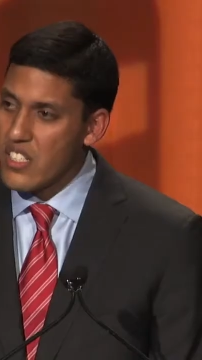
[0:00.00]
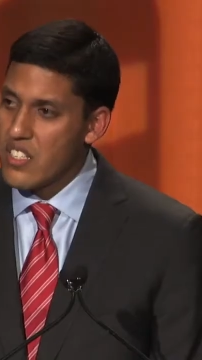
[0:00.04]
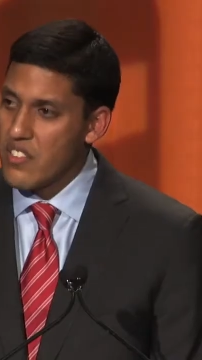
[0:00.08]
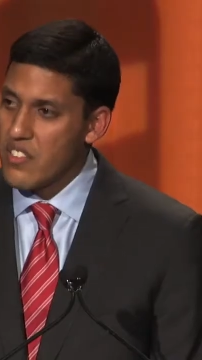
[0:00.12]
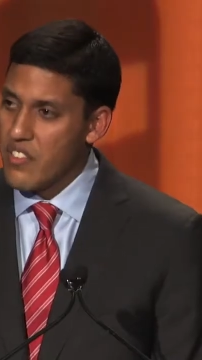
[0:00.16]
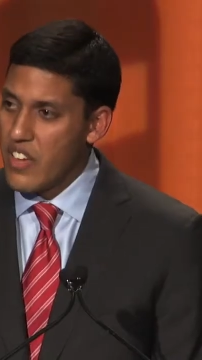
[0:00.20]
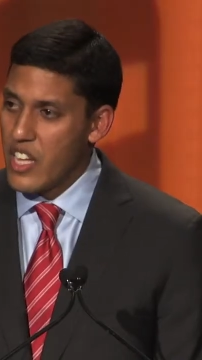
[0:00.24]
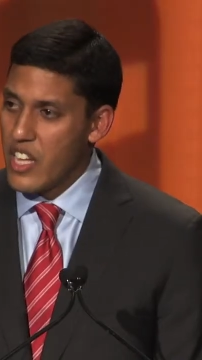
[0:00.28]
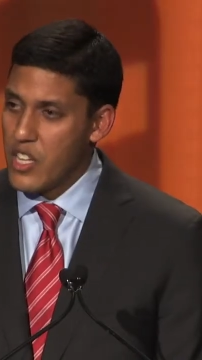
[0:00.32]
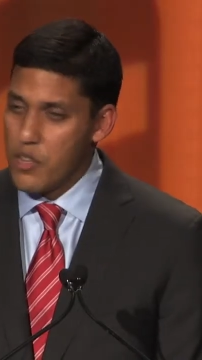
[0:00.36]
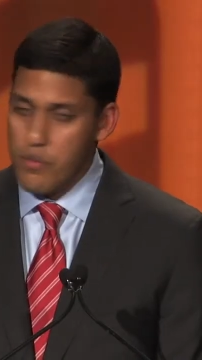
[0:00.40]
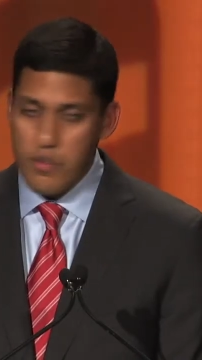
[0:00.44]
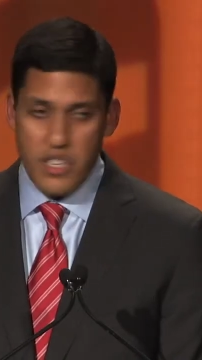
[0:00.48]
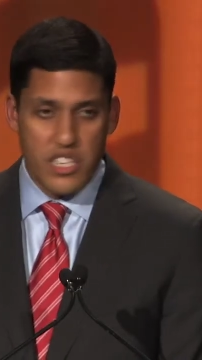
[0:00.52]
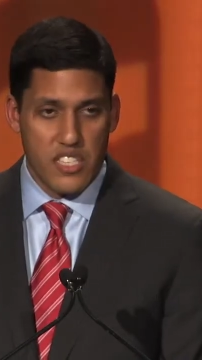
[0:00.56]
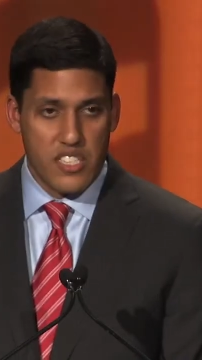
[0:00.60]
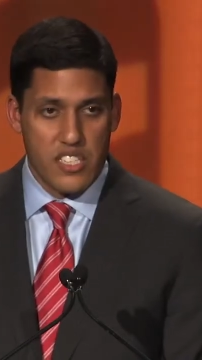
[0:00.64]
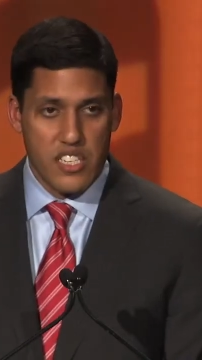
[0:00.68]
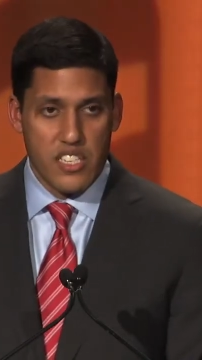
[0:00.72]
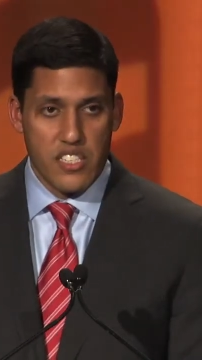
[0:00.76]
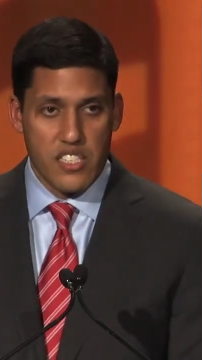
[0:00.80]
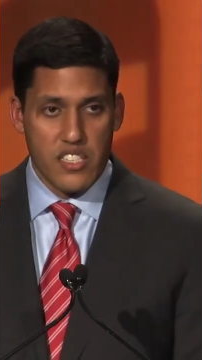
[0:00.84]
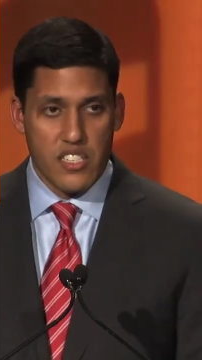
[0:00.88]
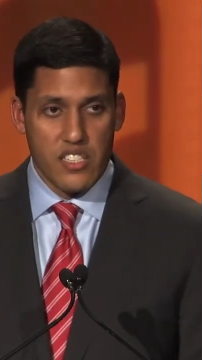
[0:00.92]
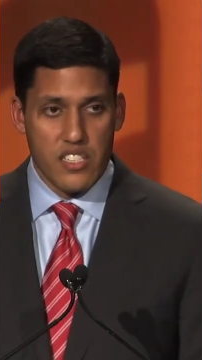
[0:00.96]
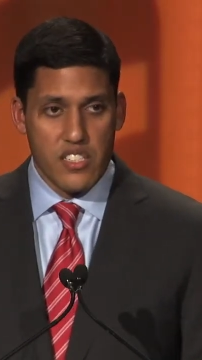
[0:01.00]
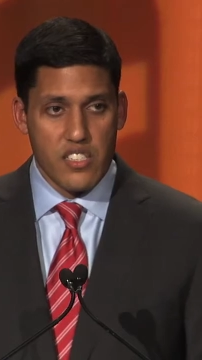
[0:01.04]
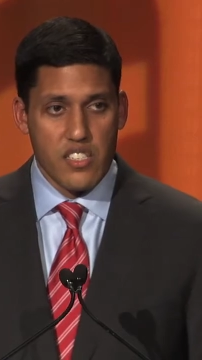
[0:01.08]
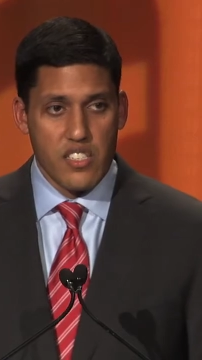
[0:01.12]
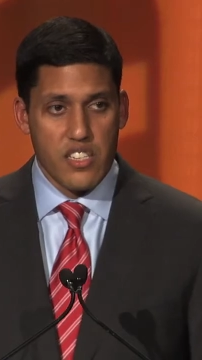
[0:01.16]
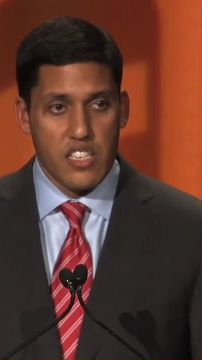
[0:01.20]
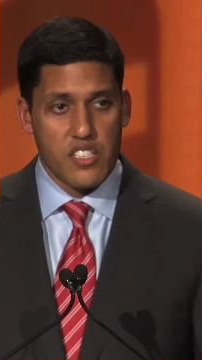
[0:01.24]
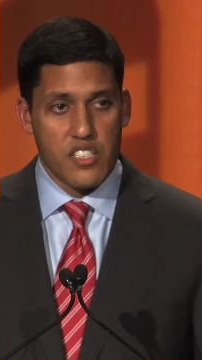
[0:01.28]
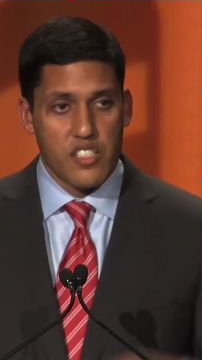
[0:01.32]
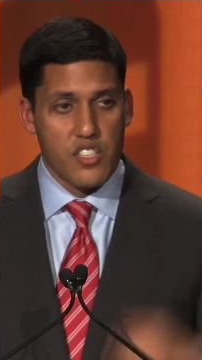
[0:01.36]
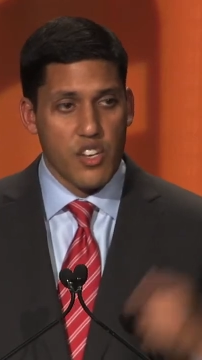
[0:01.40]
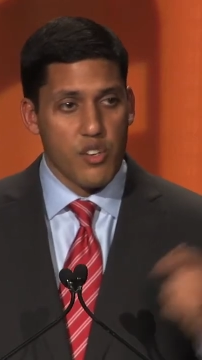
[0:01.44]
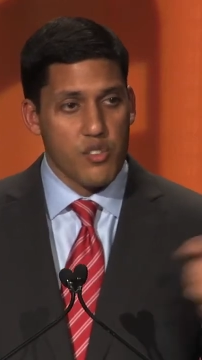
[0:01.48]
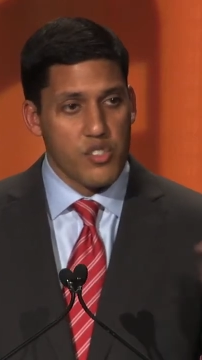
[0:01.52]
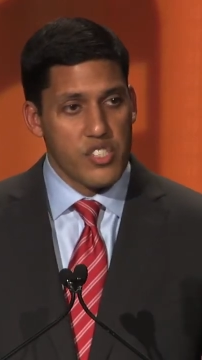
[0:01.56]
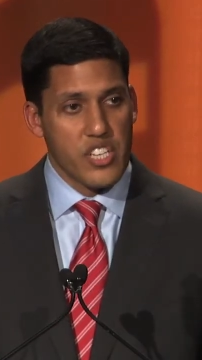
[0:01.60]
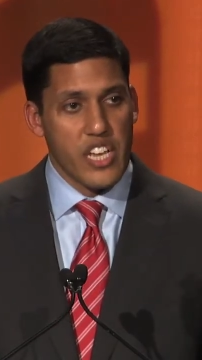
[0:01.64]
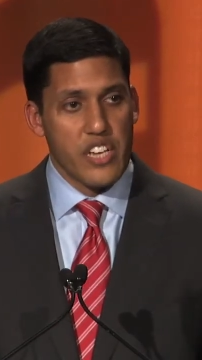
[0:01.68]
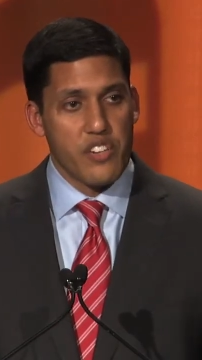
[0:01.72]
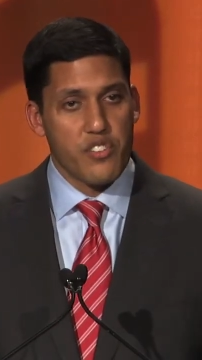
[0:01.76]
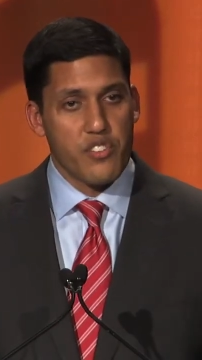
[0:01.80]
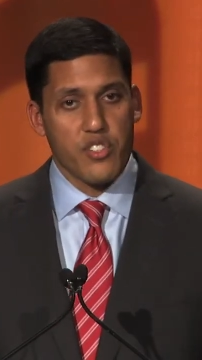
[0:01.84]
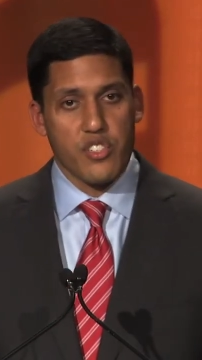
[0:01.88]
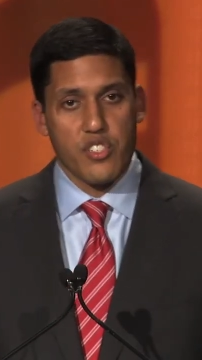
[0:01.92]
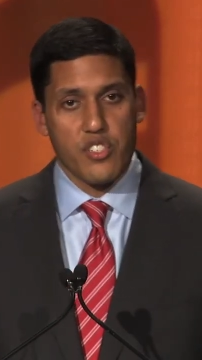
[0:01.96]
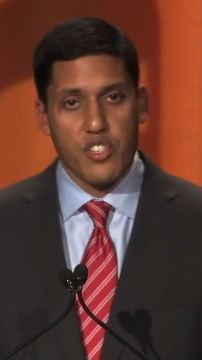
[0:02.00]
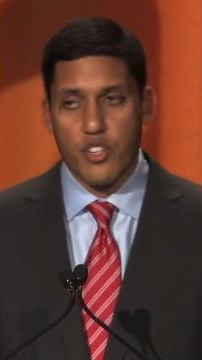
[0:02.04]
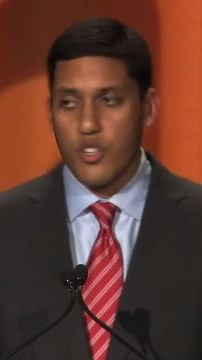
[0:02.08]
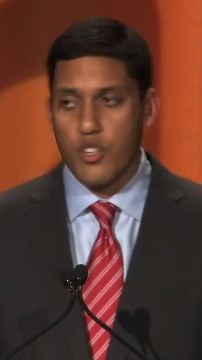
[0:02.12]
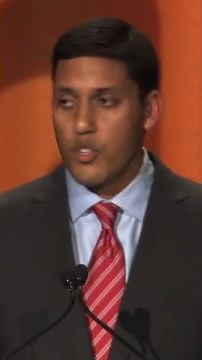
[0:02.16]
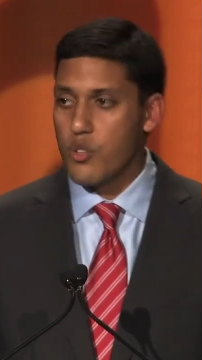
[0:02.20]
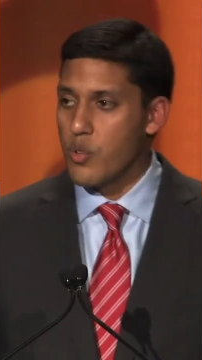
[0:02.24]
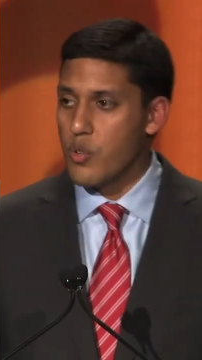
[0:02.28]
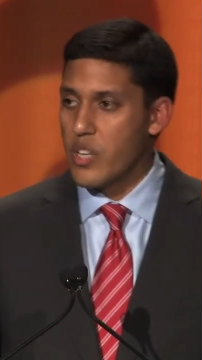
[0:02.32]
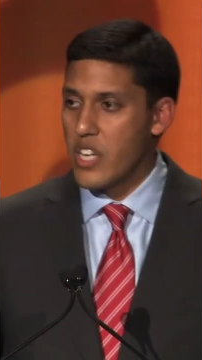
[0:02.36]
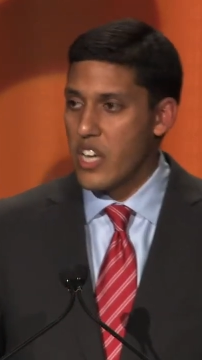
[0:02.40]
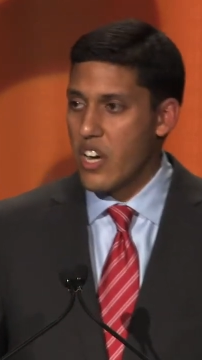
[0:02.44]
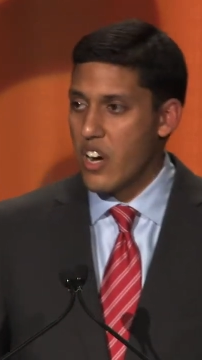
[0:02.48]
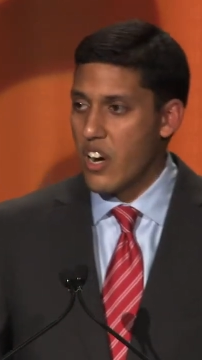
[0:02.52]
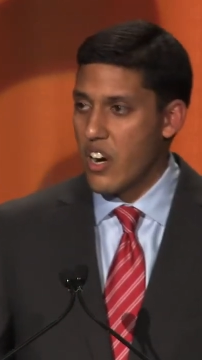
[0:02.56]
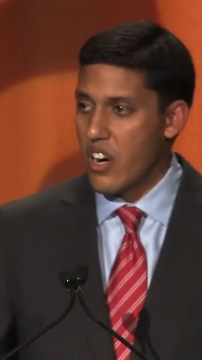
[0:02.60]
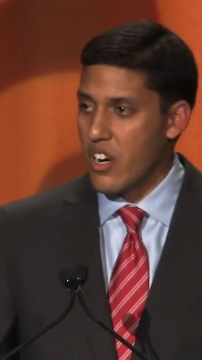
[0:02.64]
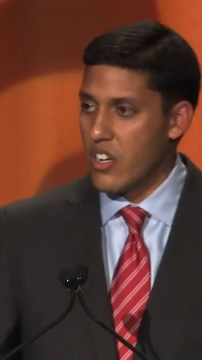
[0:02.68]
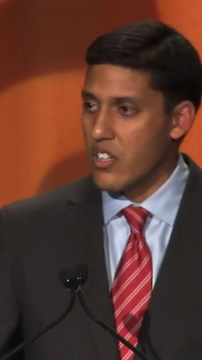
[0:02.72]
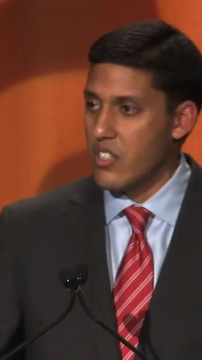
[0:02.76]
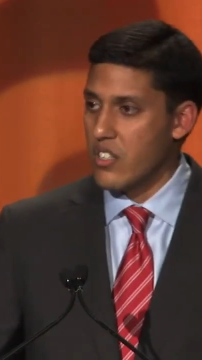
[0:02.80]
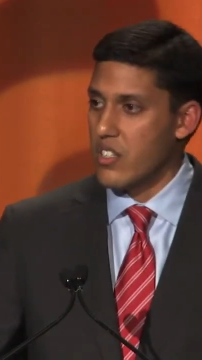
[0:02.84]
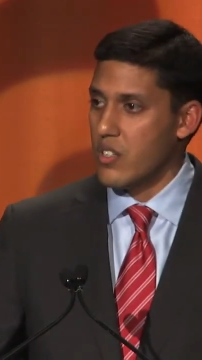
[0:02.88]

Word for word: development assistance is so central to who we are,